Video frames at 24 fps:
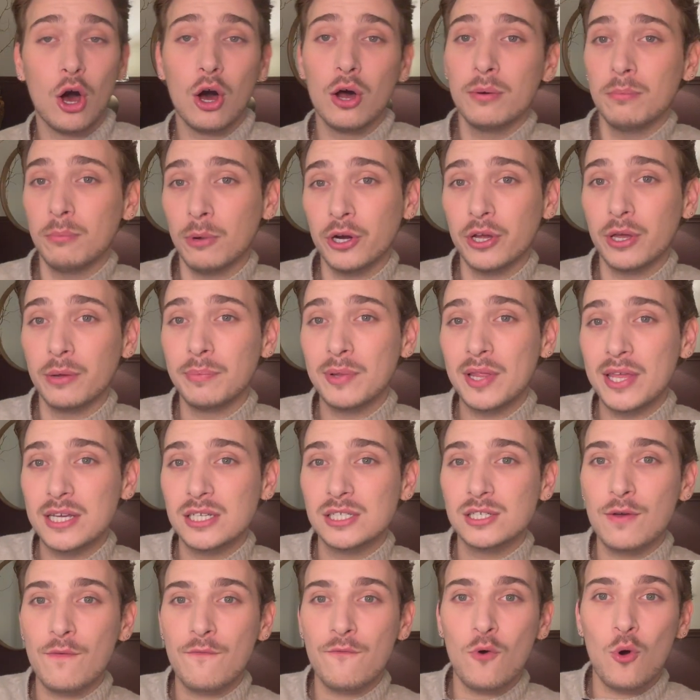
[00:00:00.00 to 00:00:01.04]
on
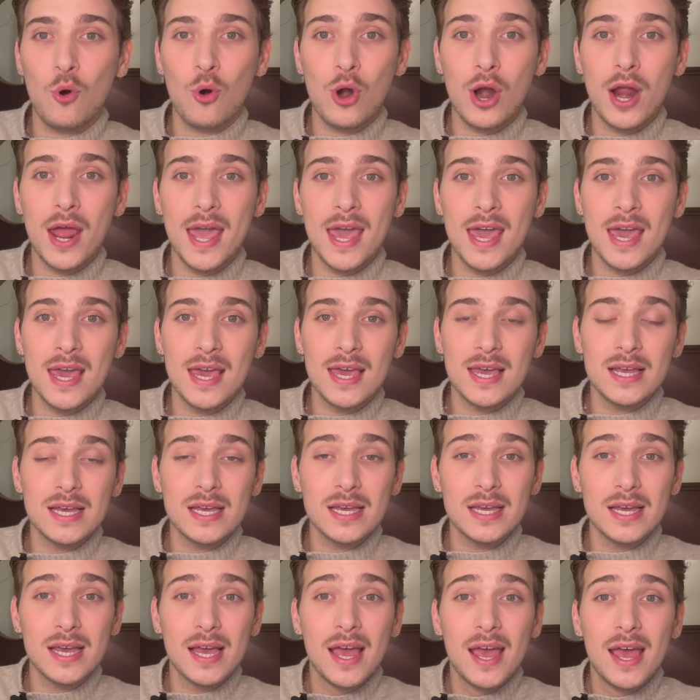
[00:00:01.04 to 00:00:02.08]
Marketplace for
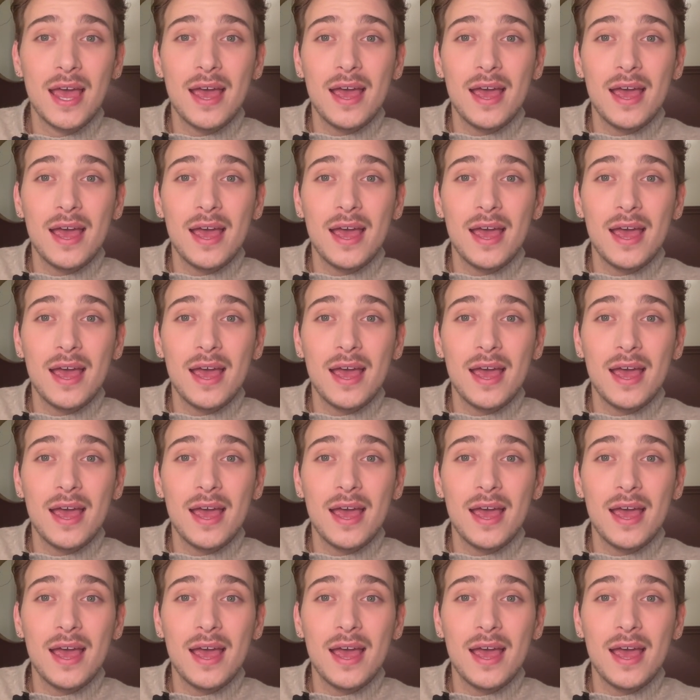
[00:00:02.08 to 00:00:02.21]
a